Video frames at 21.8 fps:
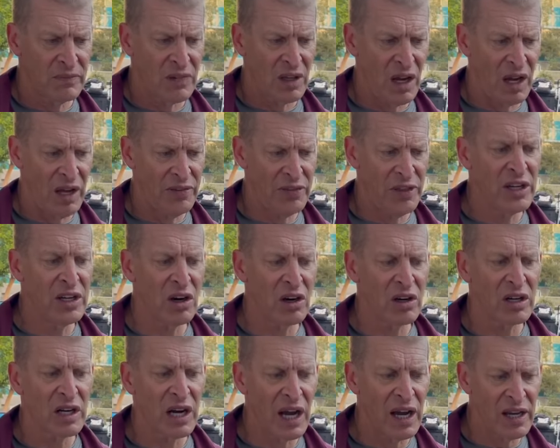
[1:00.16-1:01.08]
I think
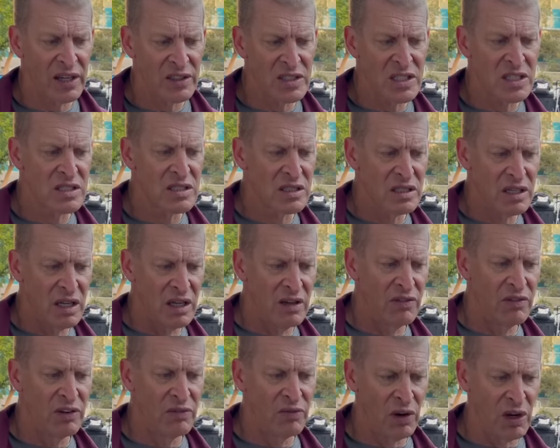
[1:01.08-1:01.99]
our guys
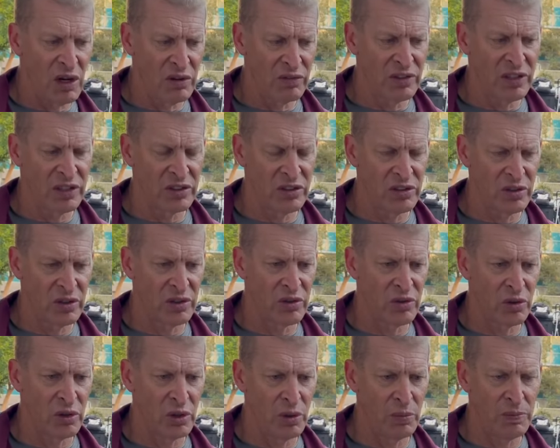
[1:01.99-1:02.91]
have evolved into a
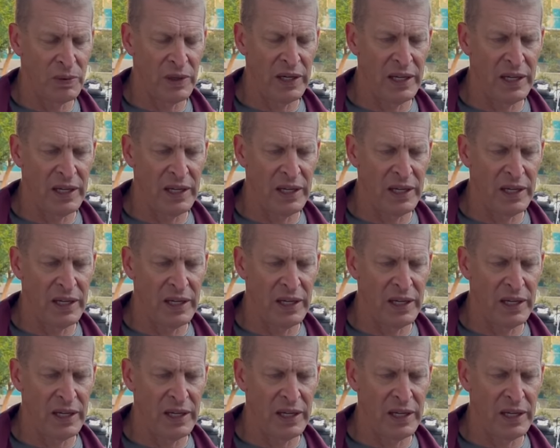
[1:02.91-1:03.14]
group, and